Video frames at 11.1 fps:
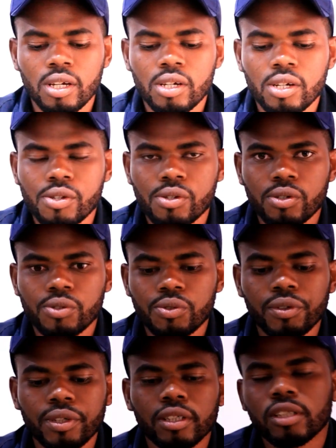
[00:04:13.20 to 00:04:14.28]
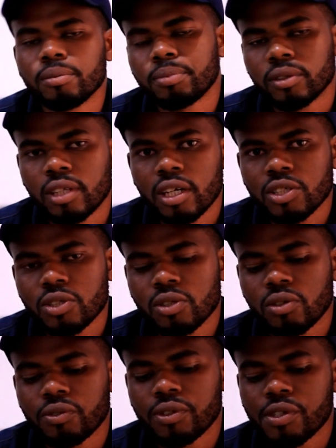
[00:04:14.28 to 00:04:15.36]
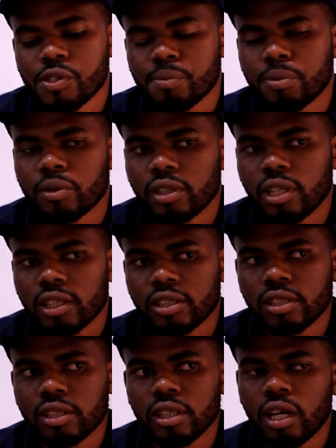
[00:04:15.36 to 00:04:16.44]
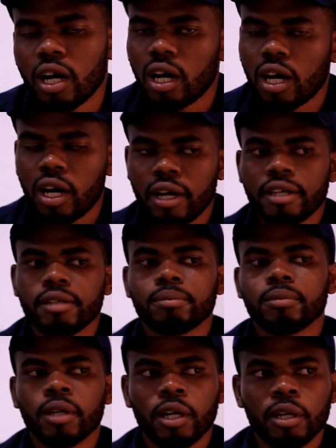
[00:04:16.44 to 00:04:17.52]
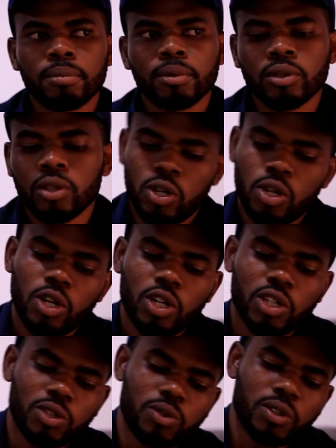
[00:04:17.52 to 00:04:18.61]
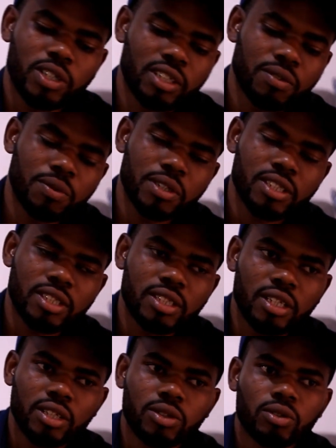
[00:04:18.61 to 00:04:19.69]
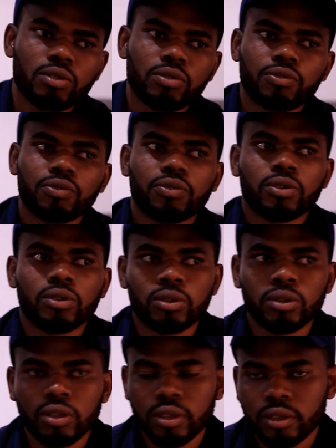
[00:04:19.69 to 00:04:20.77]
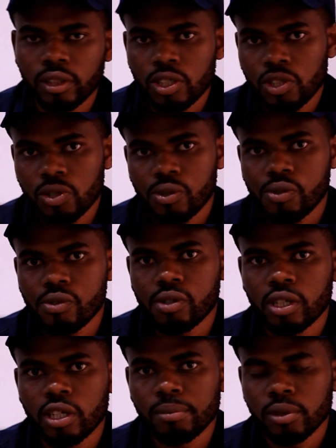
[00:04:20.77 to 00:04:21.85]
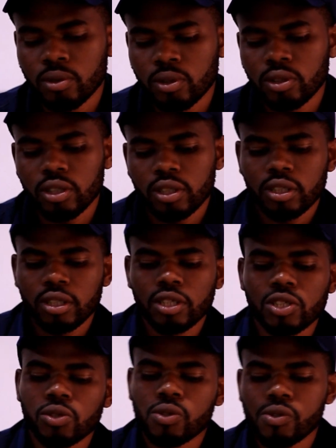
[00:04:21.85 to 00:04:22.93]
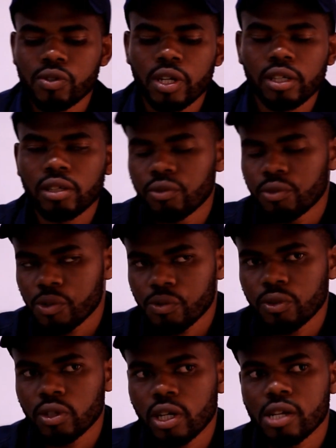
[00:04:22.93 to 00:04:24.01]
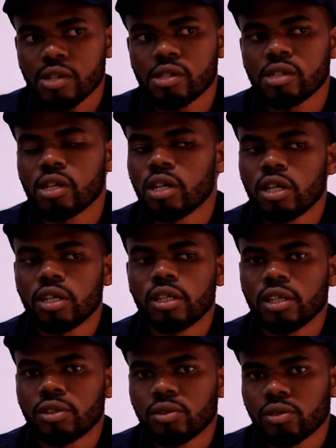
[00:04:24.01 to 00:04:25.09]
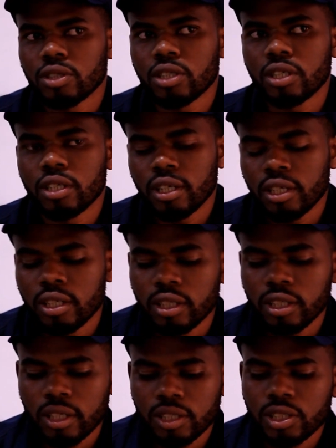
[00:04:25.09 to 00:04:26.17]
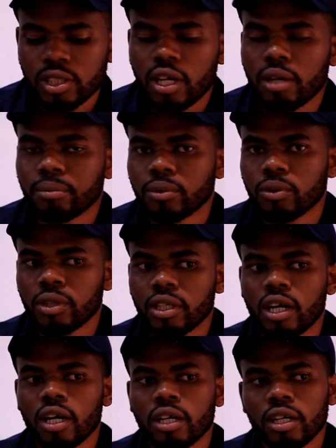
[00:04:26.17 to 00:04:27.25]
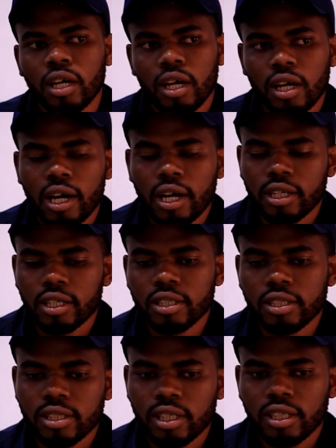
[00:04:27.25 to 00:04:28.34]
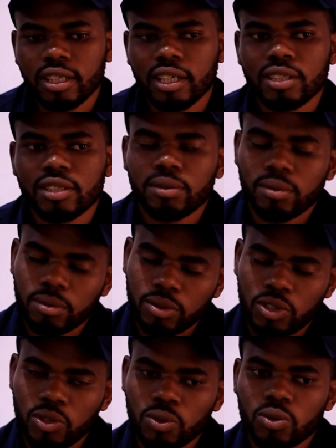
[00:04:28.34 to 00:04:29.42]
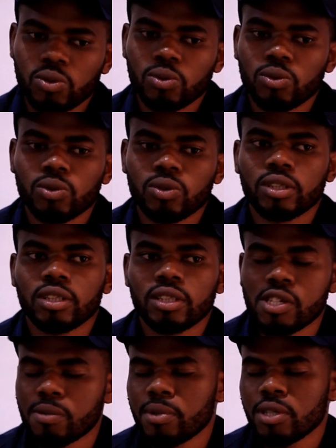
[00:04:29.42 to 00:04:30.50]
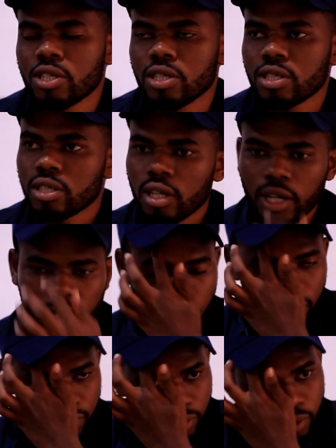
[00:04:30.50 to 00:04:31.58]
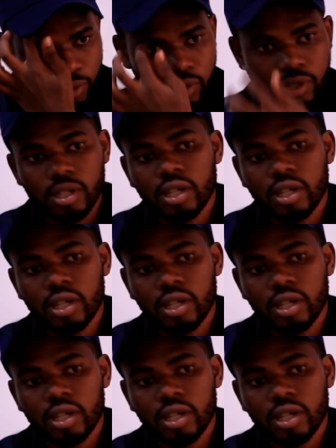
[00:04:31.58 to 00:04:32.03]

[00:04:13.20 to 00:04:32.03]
So during the production of this product, I am able to increase the rate of ratios, chemical ratios like phosphorus, nitrogen and calcium, where I can say that due to the species I have used,